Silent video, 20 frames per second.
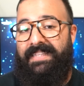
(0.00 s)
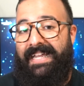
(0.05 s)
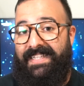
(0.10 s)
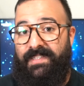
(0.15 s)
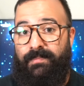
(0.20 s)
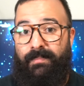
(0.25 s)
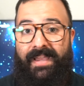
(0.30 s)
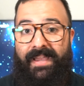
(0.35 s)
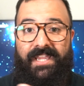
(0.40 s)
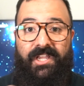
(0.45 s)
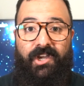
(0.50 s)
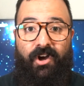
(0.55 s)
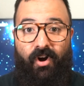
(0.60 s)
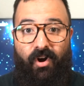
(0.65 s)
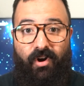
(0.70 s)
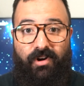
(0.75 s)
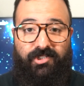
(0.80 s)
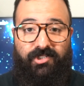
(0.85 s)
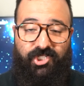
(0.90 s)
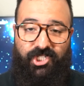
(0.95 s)
That's my
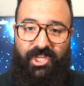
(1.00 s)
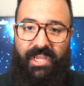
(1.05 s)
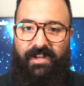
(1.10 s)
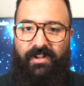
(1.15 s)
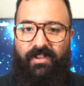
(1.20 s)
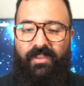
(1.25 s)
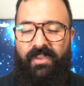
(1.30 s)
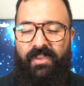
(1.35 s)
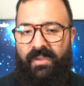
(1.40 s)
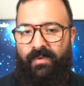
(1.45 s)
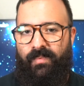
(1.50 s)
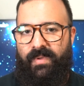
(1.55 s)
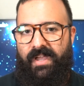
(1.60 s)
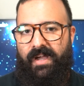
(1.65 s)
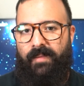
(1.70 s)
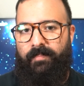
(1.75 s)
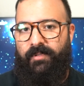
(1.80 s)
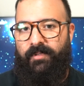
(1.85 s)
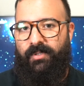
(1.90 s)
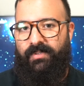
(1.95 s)
car channel.
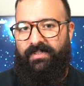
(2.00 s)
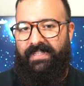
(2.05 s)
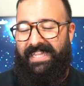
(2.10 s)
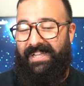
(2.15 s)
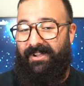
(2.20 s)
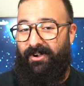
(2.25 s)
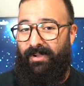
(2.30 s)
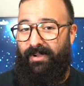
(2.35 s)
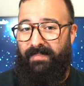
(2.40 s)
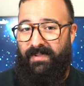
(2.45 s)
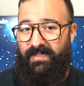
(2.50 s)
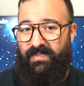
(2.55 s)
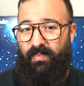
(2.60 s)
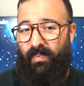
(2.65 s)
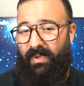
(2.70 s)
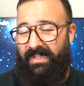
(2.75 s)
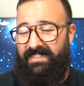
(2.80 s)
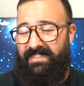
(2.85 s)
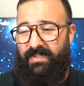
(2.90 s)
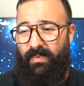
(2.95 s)
We upload like
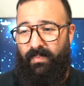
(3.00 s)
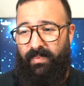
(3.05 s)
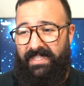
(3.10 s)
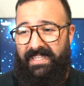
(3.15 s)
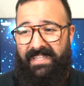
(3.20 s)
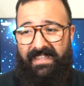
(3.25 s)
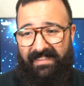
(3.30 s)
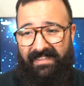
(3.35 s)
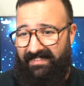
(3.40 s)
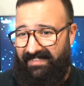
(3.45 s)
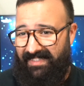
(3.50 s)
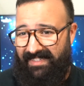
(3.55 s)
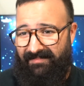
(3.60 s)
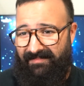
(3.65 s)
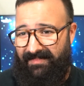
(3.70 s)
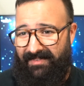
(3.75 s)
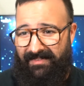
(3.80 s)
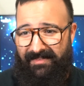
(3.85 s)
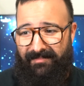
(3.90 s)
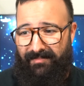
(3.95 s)
almost once a week.
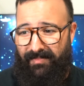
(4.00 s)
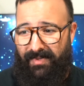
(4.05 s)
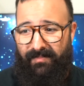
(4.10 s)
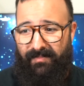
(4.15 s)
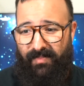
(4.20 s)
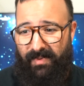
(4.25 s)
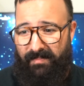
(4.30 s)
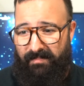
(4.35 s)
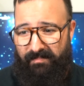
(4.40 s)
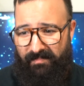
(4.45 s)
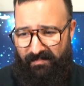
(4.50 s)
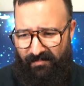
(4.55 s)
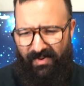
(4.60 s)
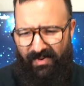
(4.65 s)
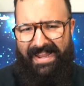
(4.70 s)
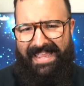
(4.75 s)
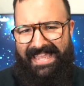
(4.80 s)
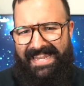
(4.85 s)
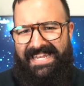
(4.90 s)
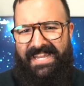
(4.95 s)
Like
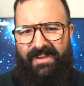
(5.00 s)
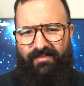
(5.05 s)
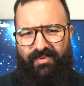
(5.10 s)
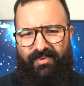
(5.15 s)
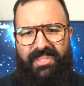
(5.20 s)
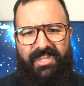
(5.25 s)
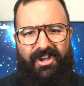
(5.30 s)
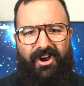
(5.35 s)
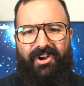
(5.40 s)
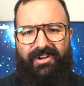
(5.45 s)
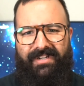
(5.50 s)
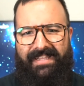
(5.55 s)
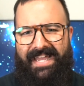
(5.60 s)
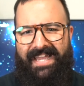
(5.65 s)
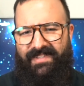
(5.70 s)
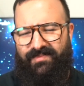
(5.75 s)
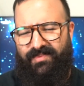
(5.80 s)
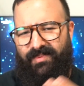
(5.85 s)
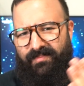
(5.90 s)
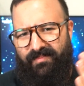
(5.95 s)
we're hitting it really
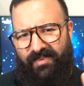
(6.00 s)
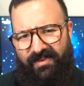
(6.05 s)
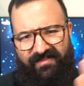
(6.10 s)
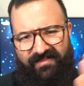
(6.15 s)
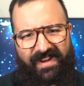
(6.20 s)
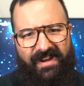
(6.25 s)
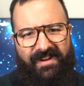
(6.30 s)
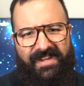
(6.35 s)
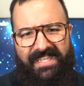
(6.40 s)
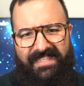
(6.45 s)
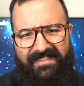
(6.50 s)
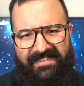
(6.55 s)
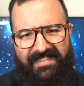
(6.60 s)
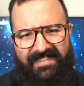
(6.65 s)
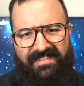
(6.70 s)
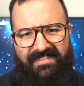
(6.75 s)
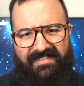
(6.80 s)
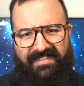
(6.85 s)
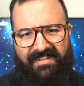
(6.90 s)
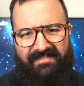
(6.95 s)
hard, guys. We're very
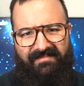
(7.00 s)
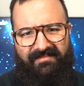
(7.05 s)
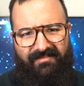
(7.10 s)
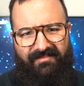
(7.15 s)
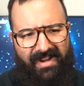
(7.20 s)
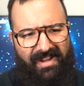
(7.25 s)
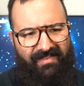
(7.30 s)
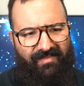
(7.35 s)
consistent.